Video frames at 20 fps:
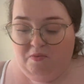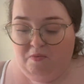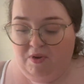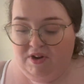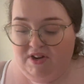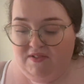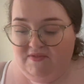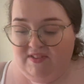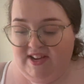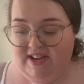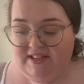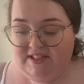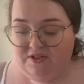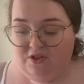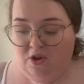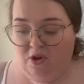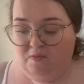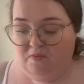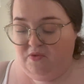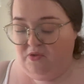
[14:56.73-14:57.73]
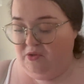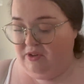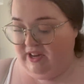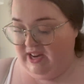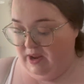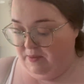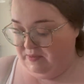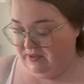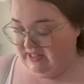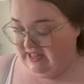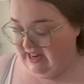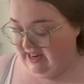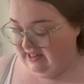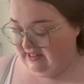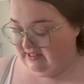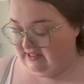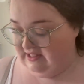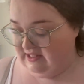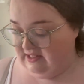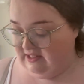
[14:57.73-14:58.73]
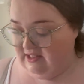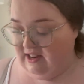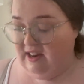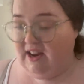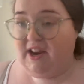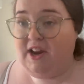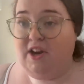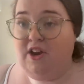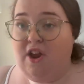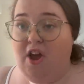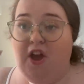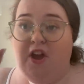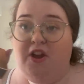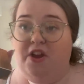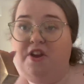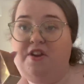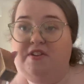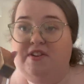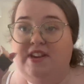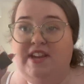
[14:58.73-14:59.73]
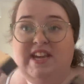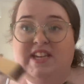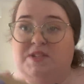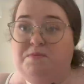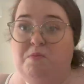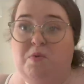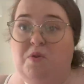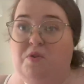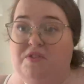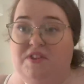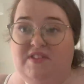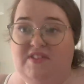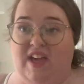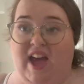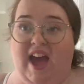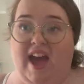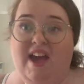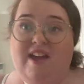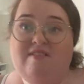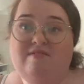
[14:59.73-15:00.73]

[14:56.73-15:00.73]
of these Tom Ford lipsticks, like alone, is more than that